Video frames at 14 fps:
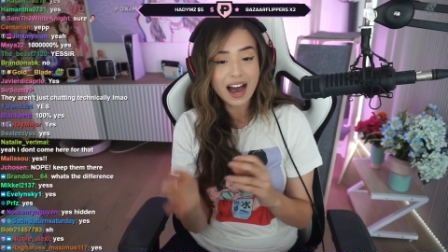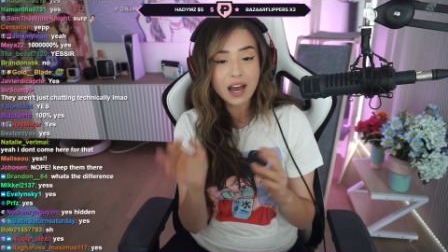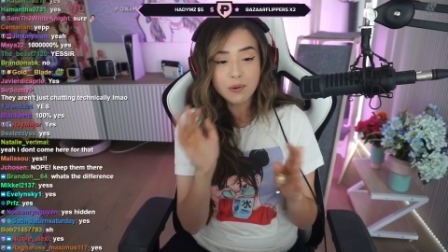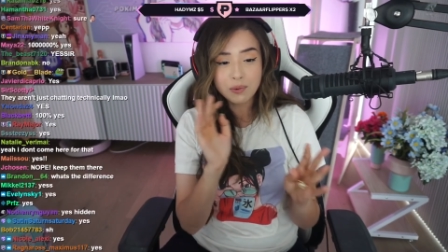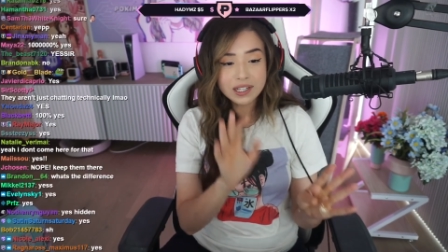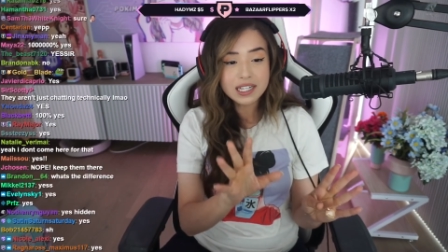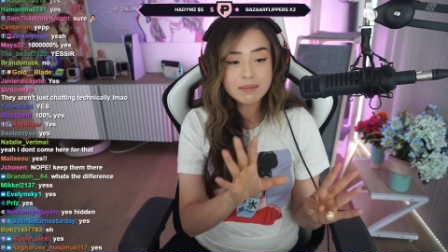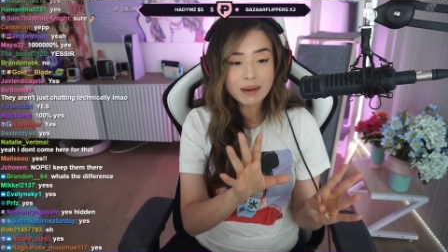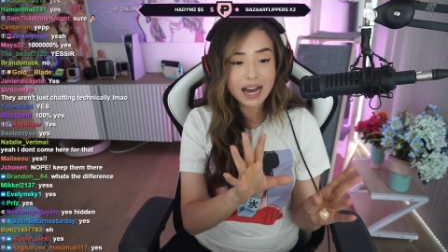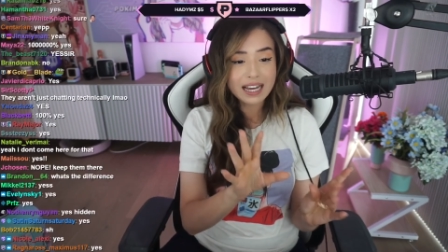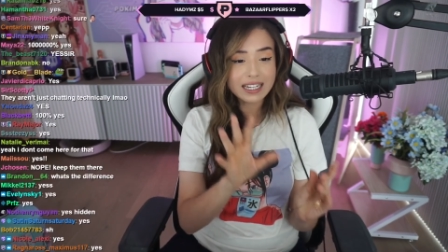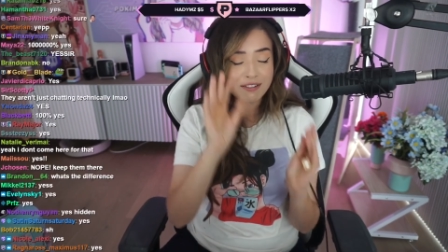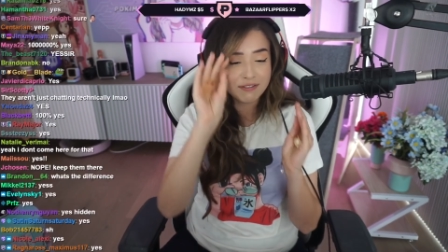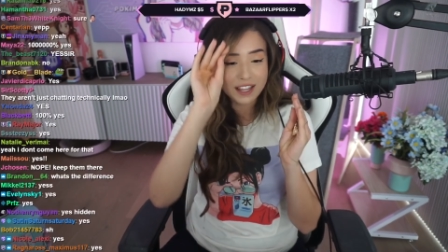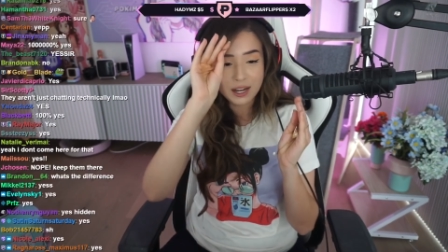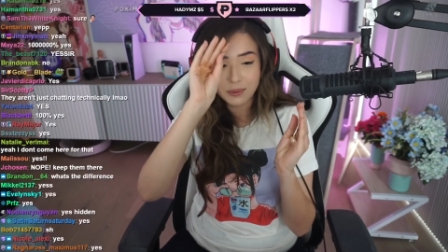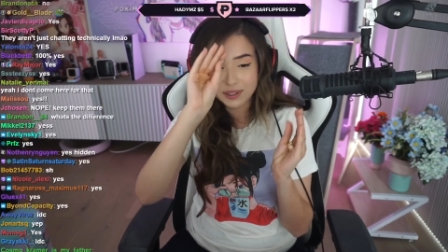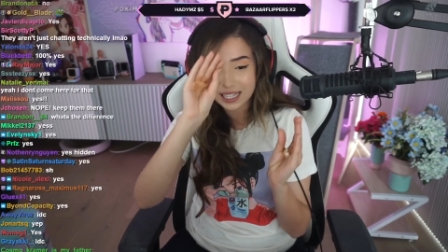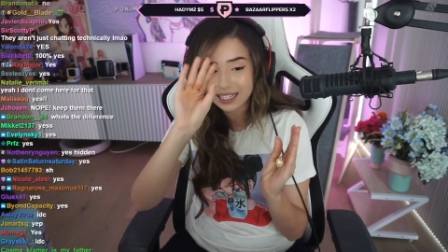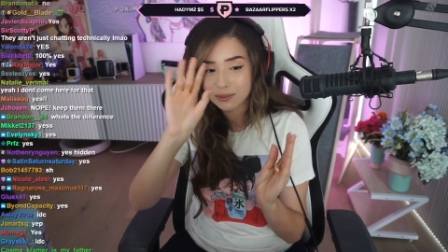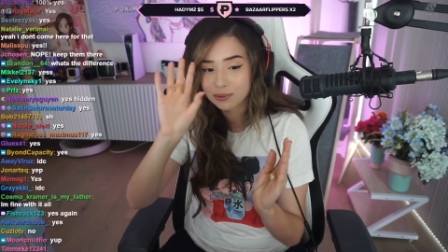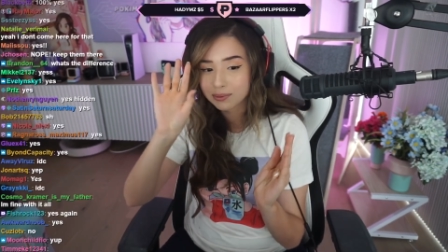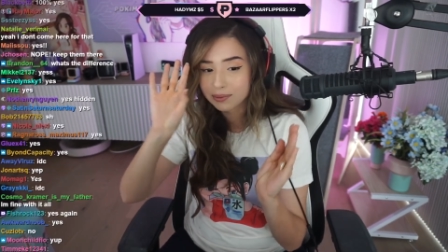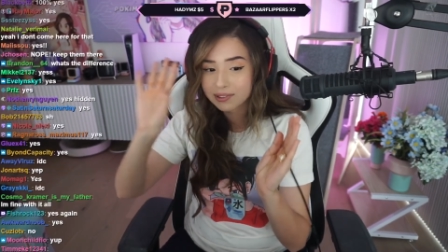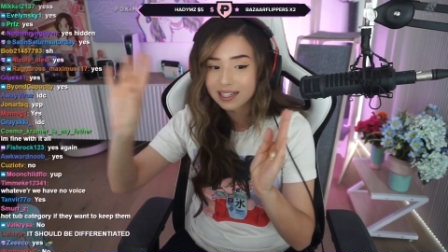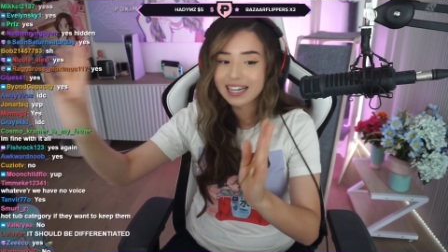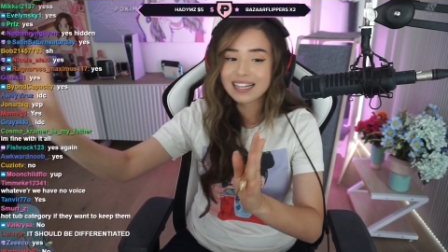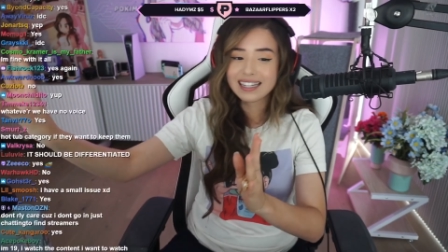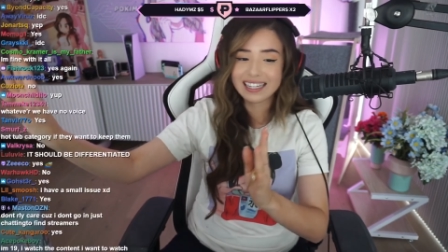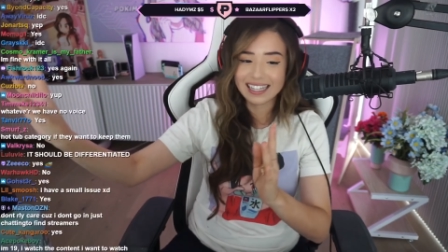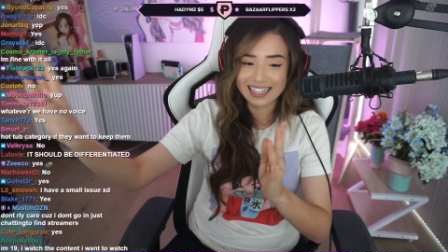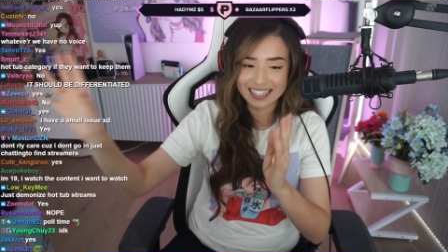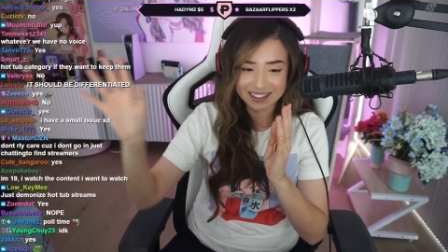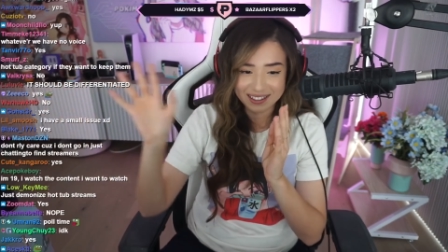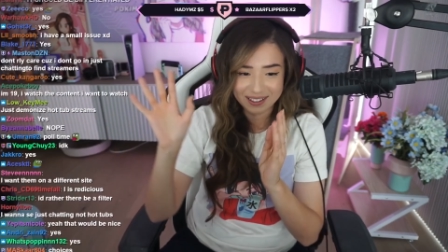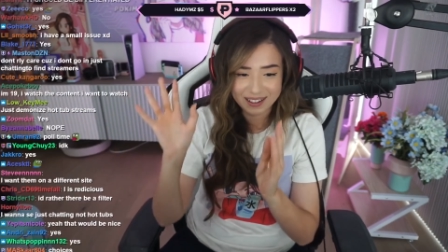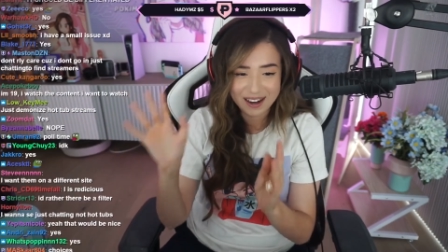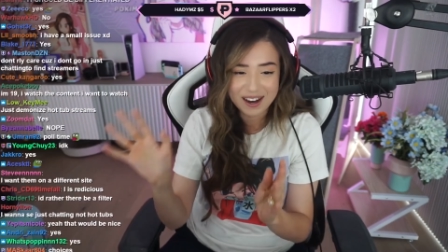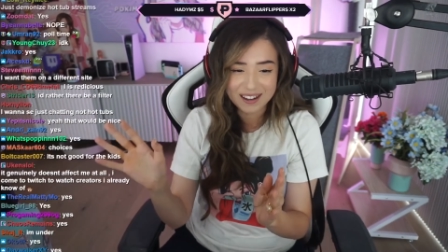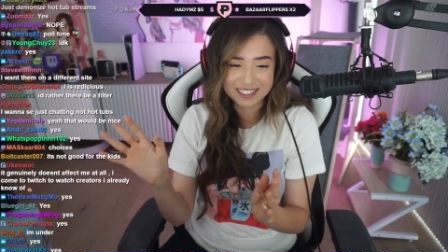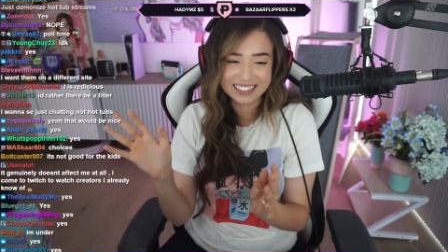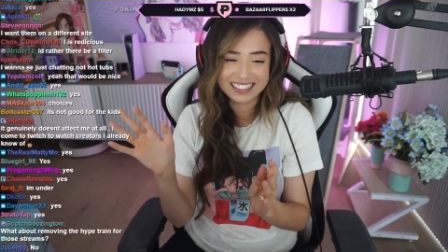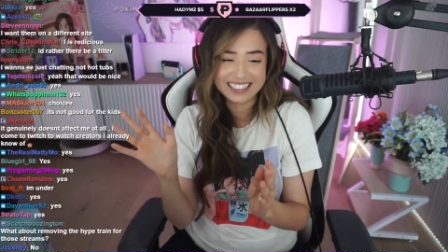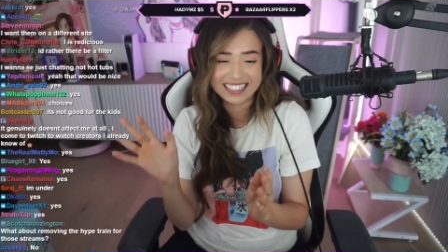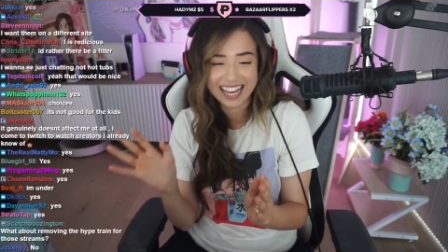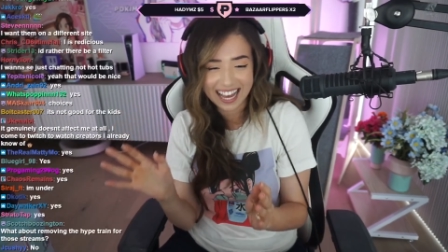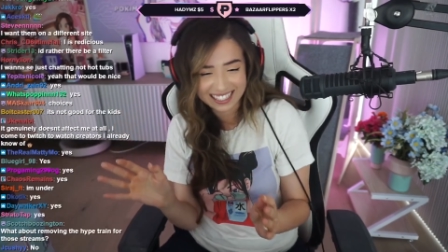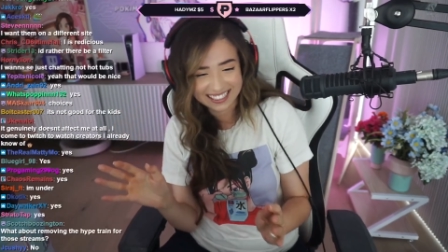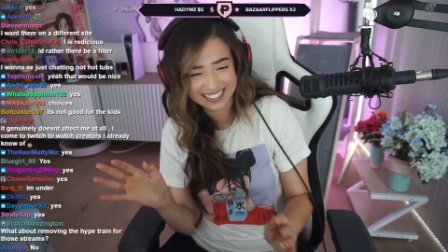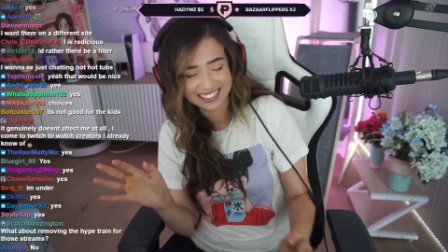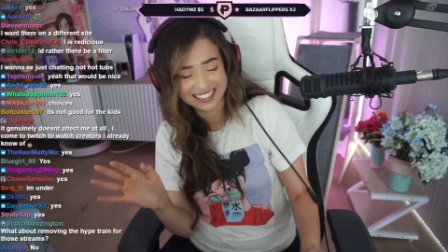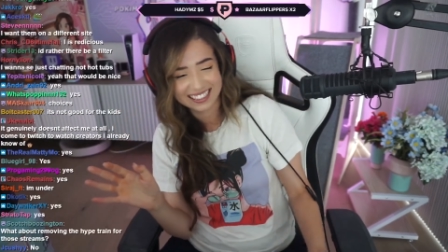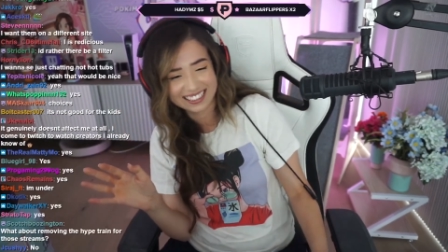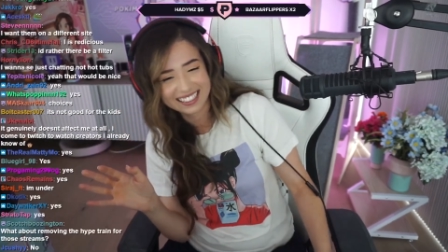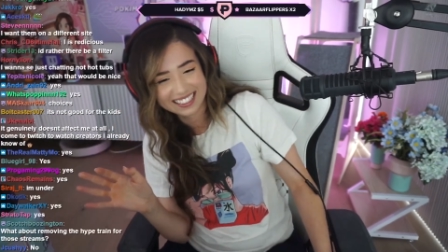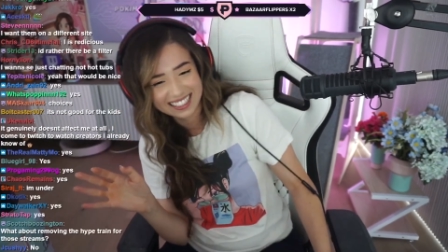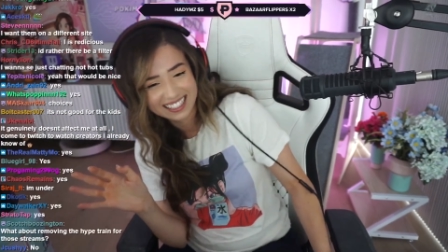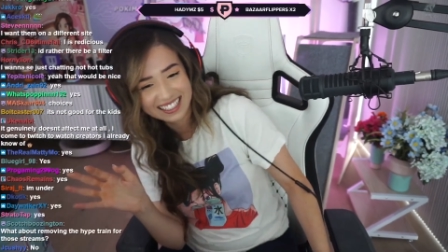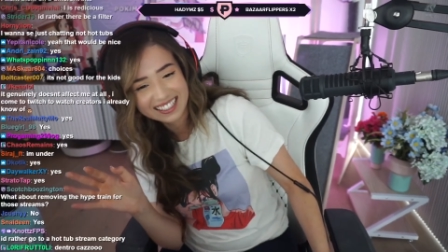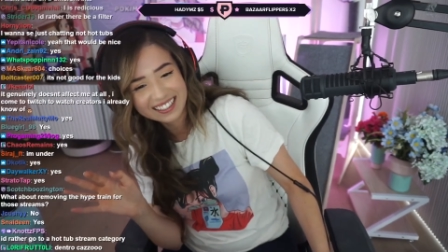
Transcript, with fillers: I wouldn't mind if they were like really in their own section.